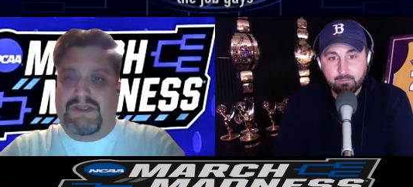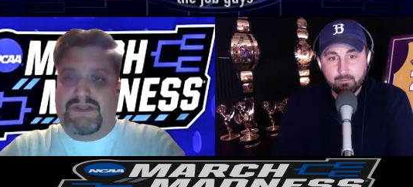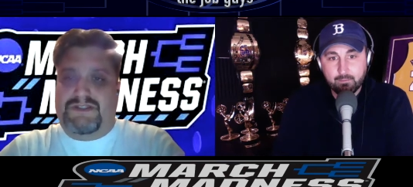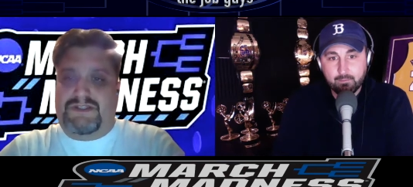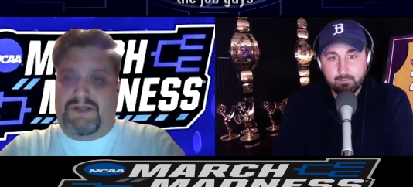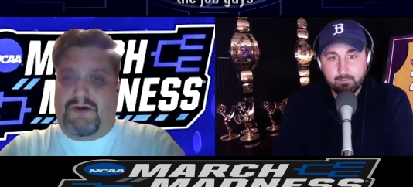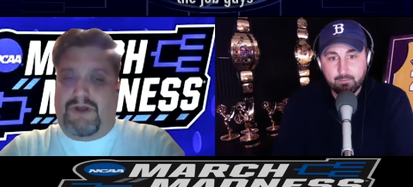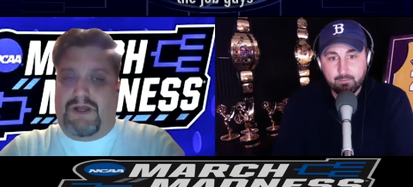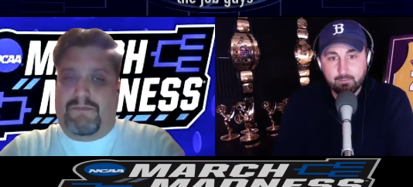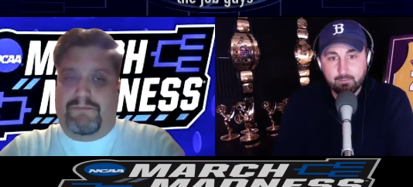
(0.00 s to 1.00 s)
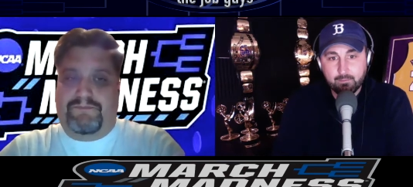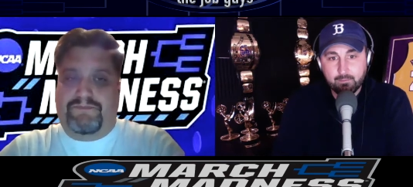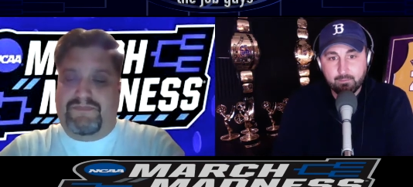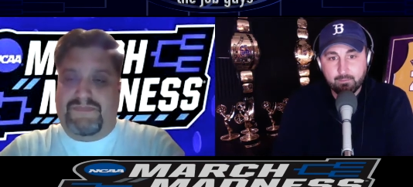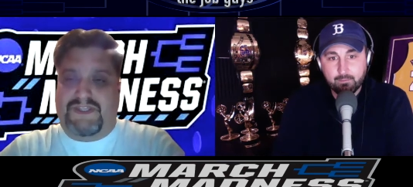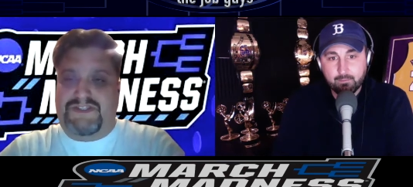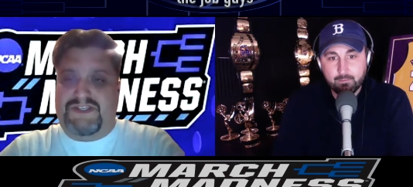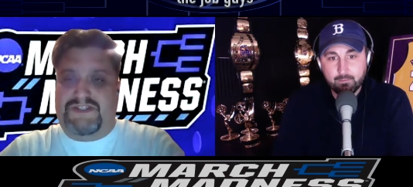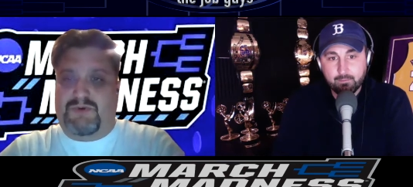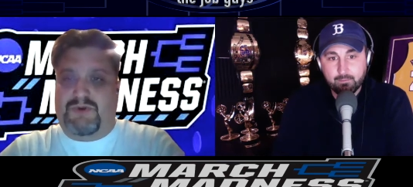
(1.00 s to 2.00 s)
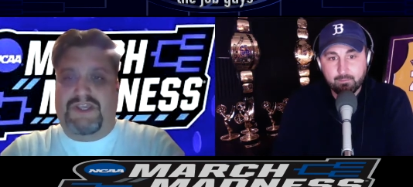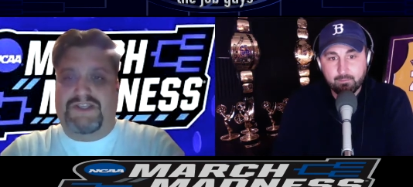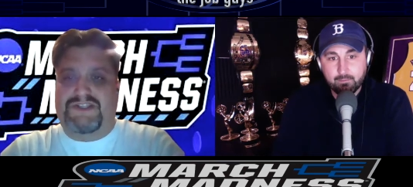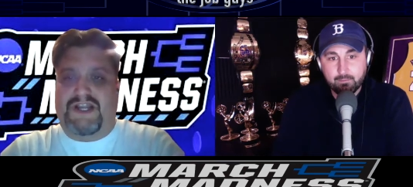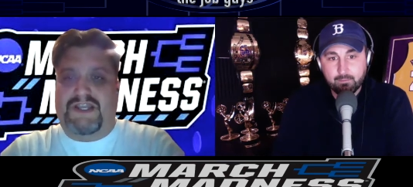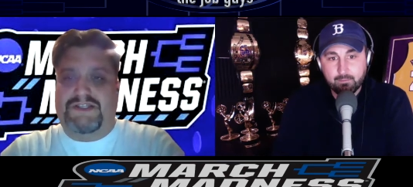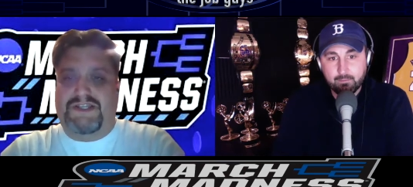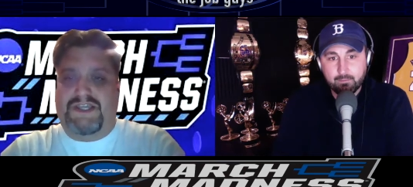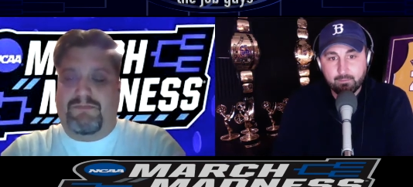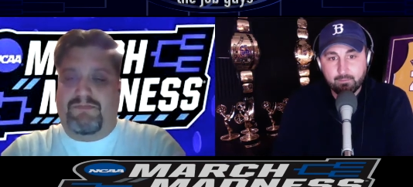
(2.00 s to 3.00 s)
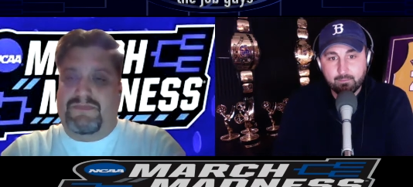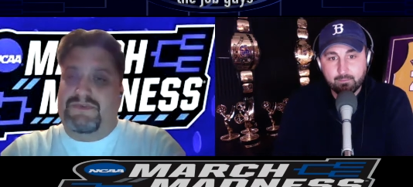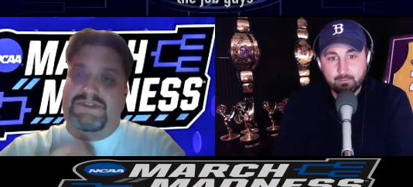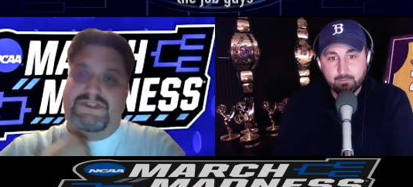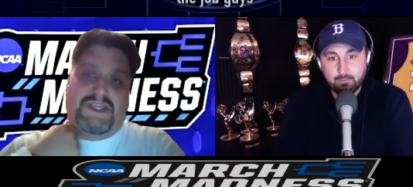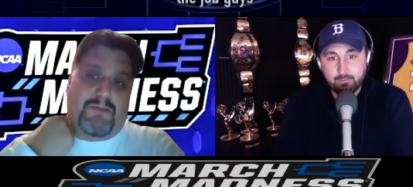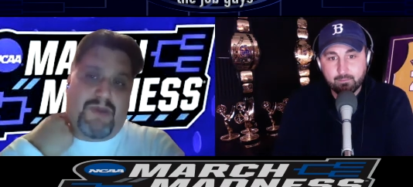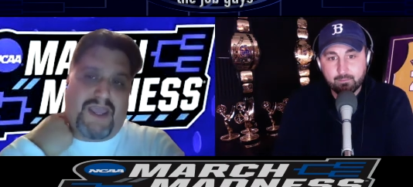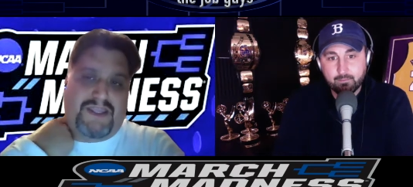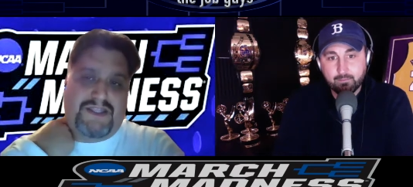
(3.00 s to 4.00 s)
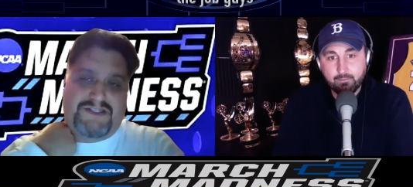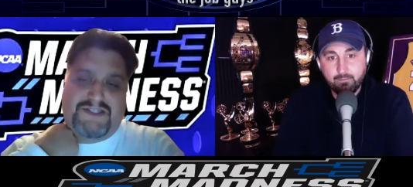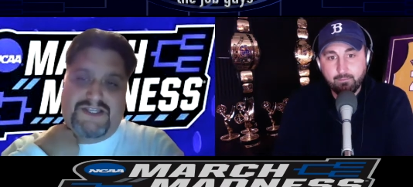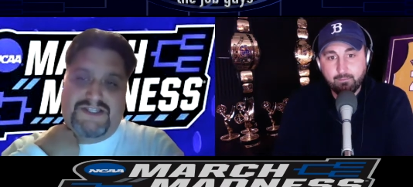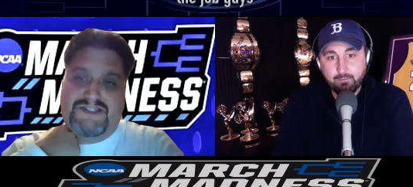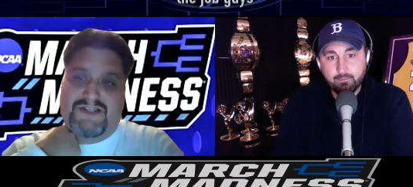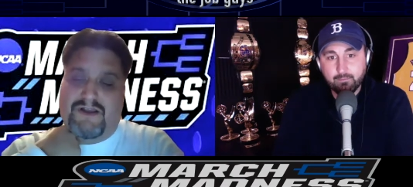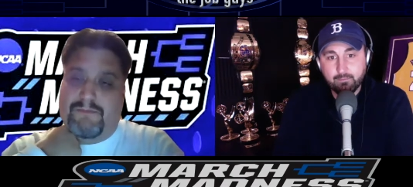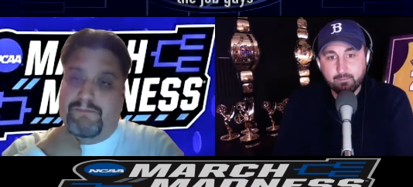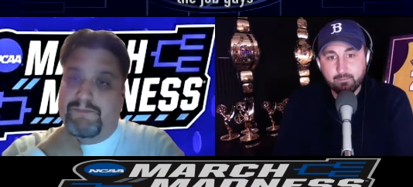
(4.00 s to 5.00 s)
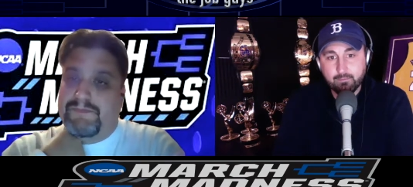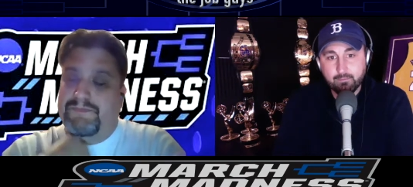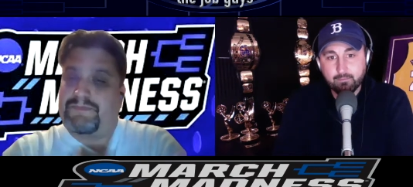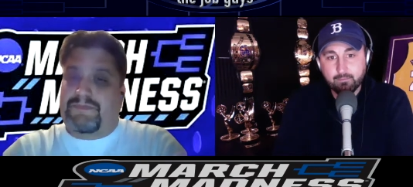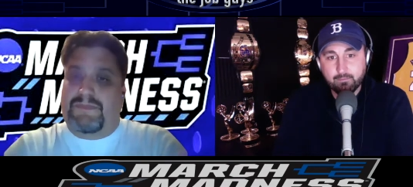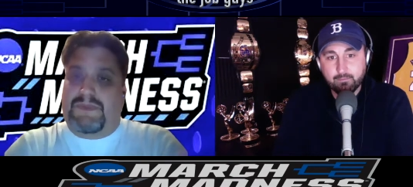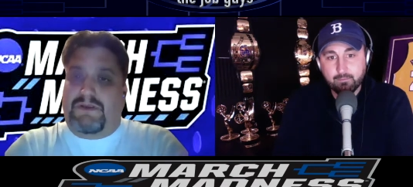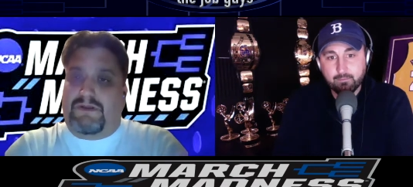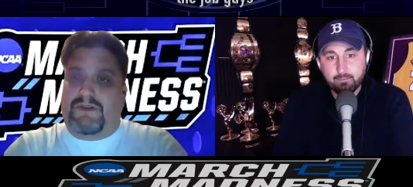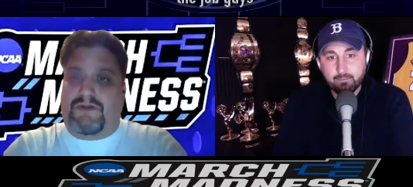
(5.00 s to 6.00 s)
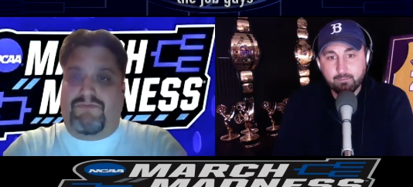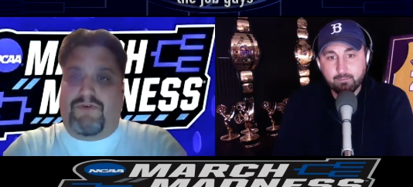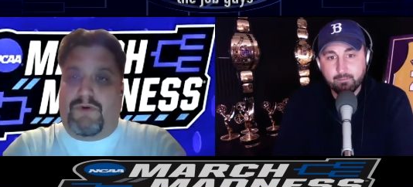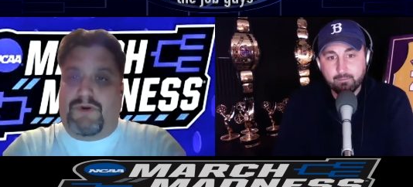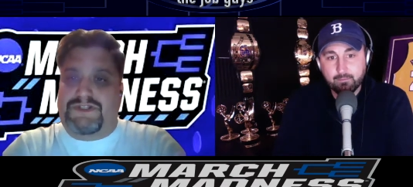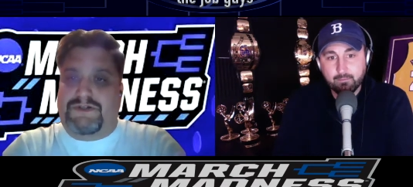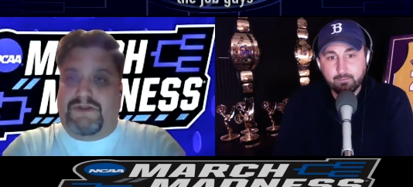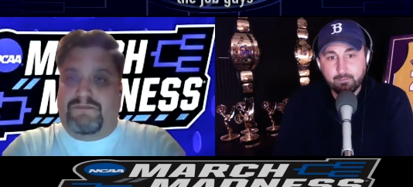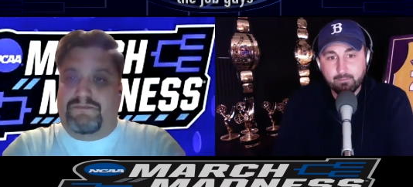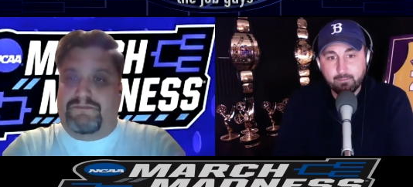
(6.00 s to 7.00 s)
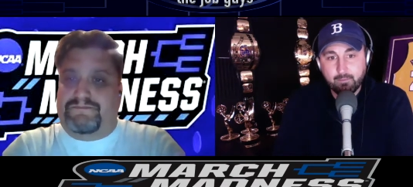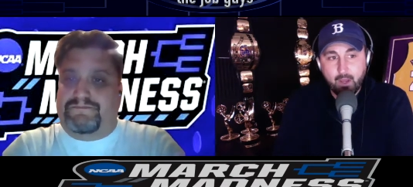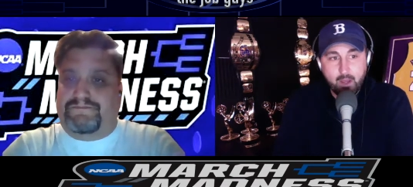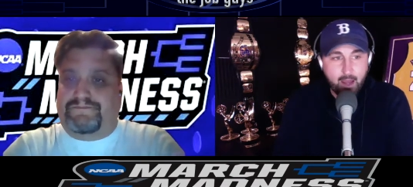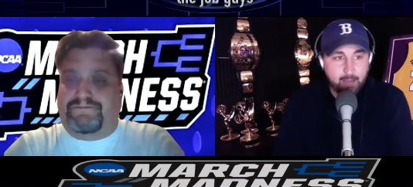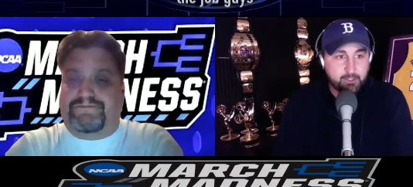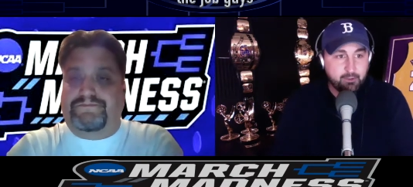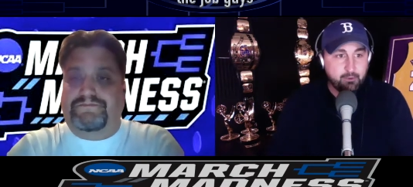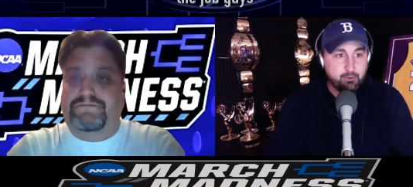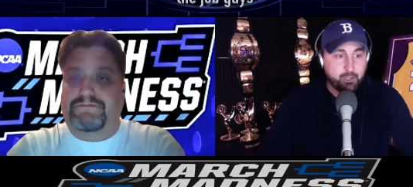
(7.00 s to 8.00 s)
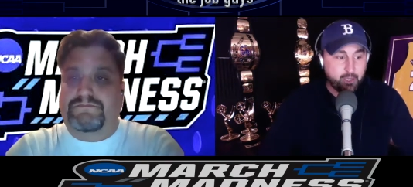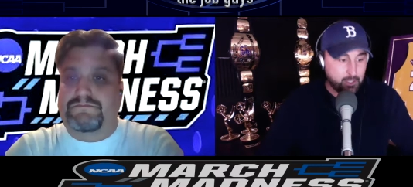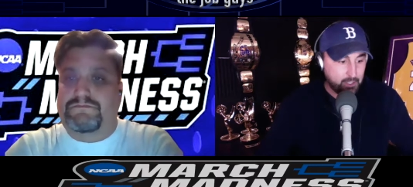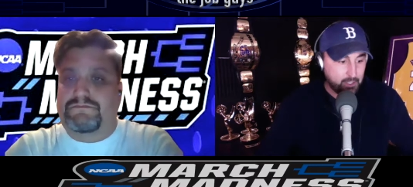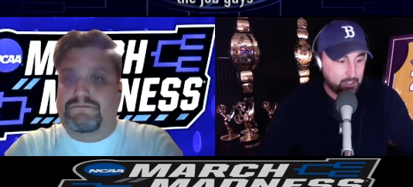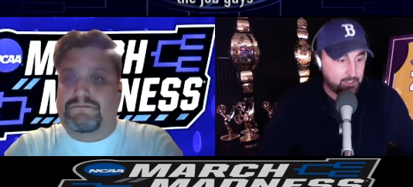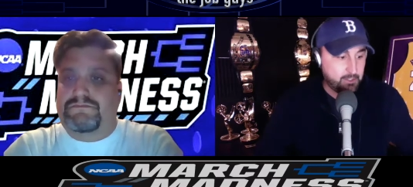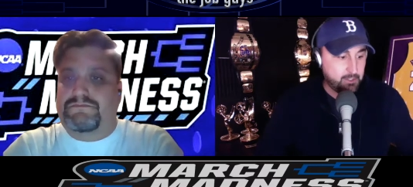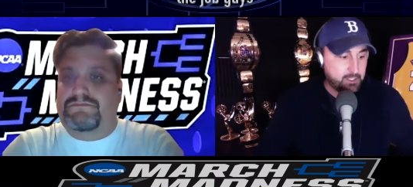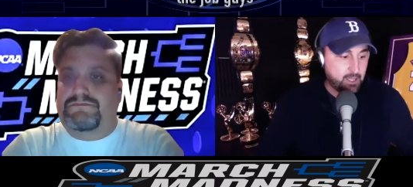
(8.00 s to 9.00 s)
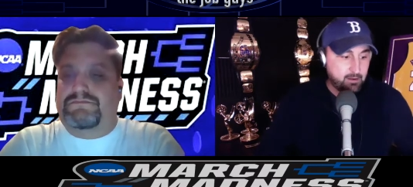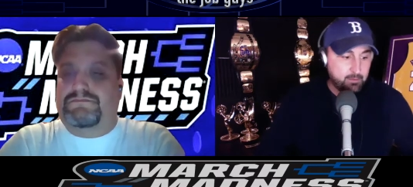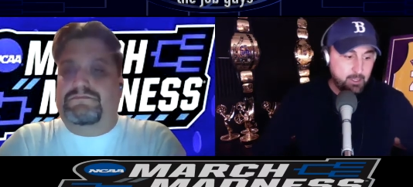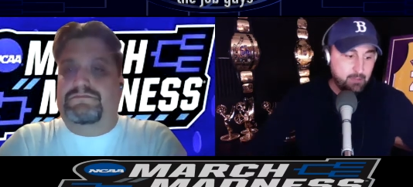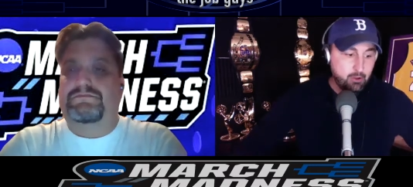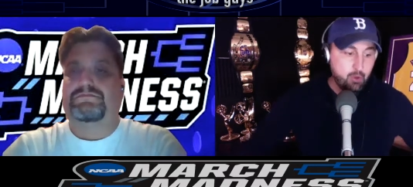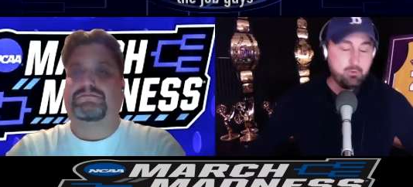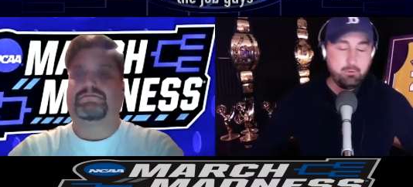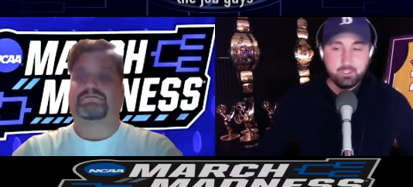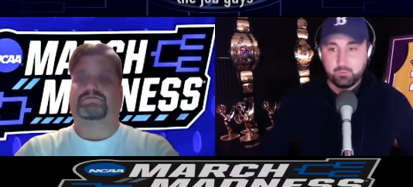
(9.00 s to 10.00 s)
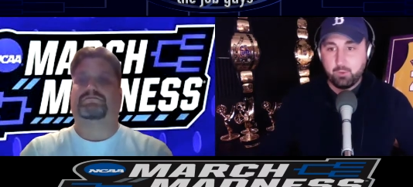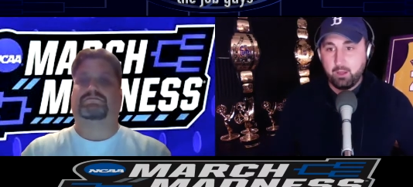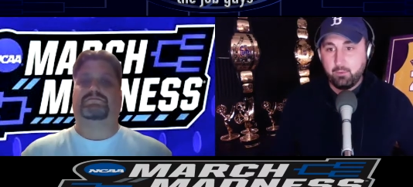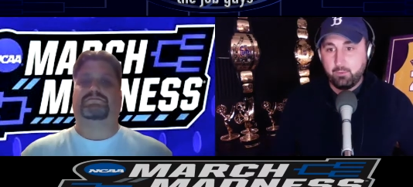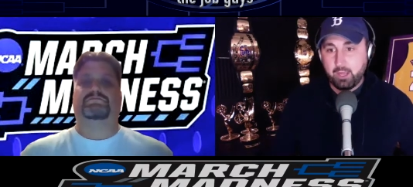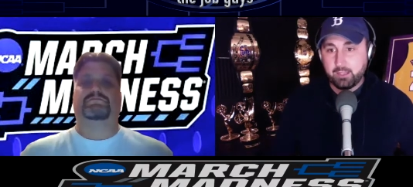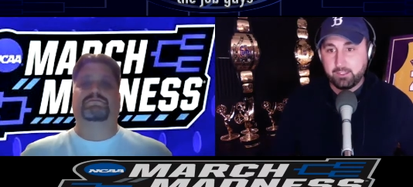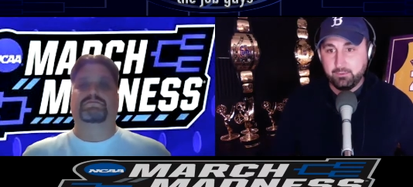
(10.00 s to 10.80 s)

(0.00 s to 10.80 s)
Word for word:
Speaker 1: So it's really exciting to get back into this. Looking
Speaker 2: forward to it. Absolutely, and it's a good time to be local as well. We got two